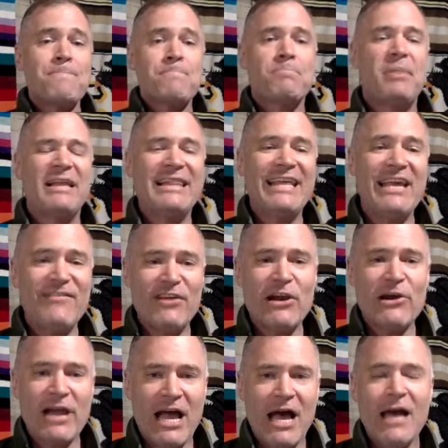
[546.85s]
Believe it or
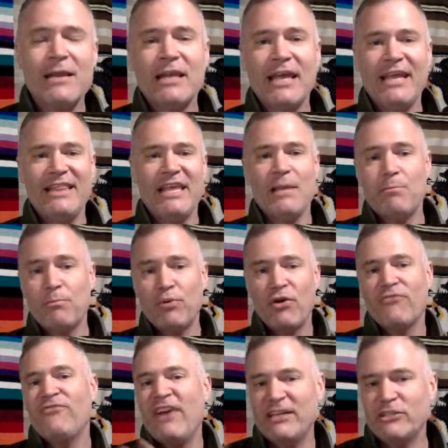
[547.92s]
not, in the
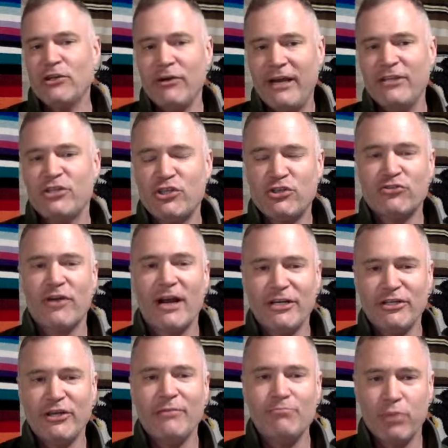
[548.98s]
professor
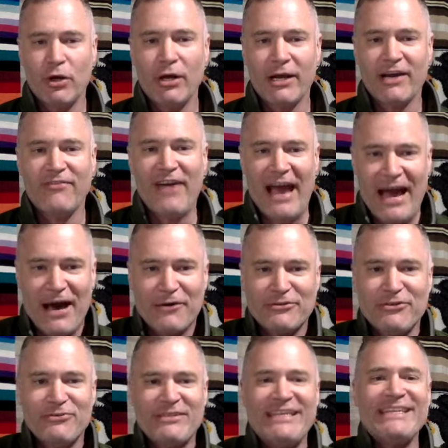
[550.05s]
instruction book of how
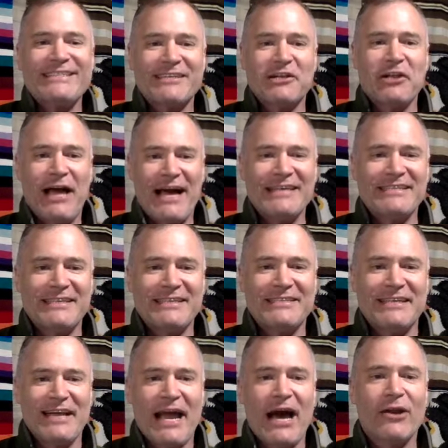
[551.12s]
to teach classes
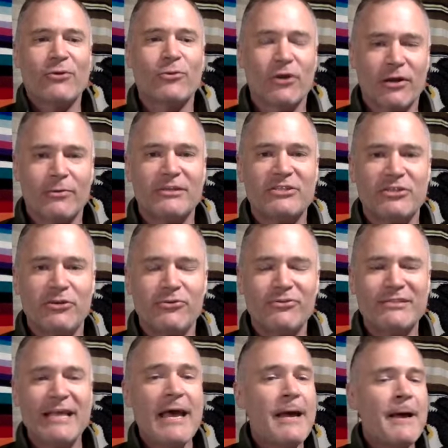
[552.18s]
and how to work with
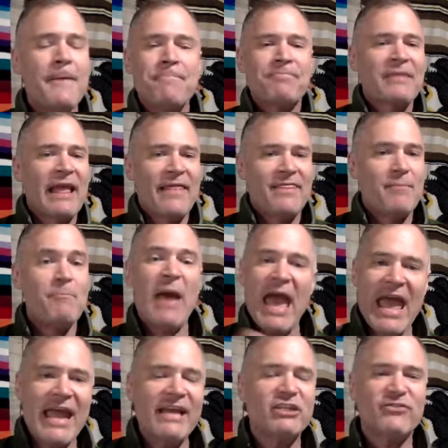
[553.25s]
students, the
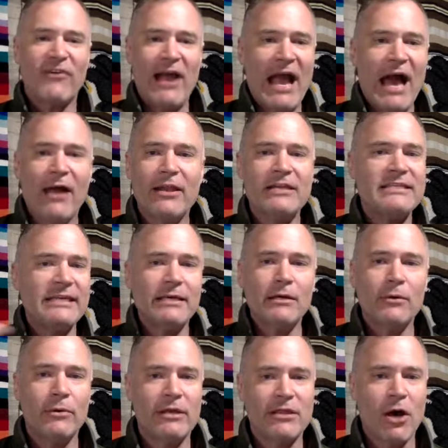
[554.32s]
page for how to
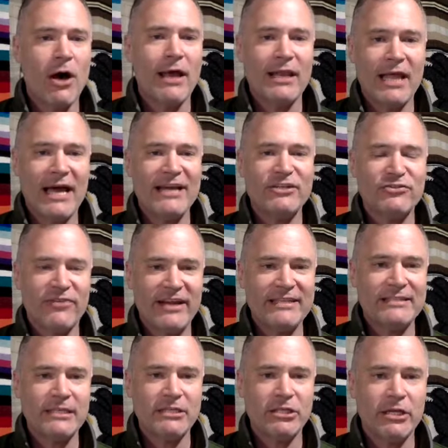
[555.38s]
deal with online
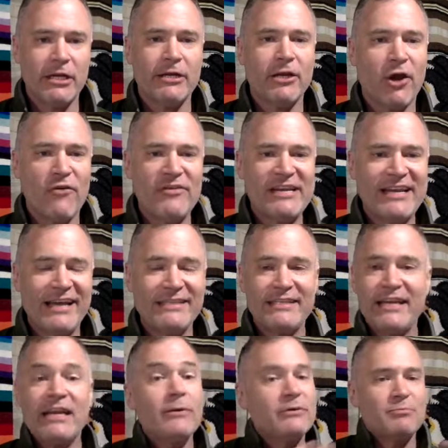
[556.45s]
transition and
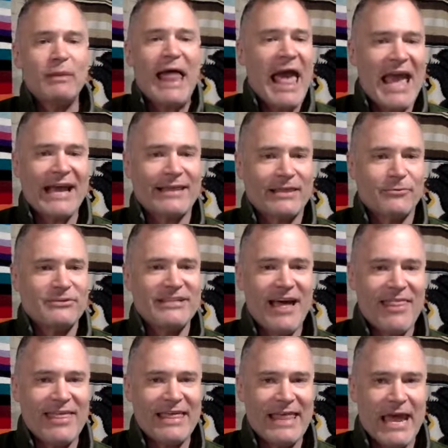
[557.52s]
COVID-19, it was blank. There was
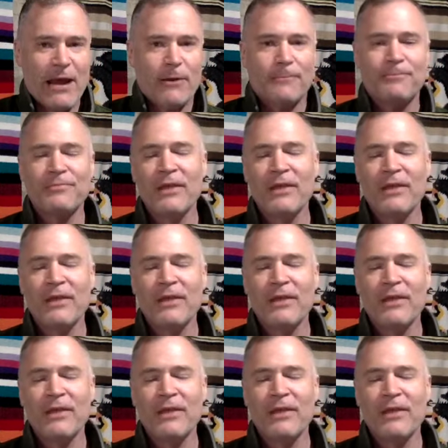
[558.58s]
nothing there.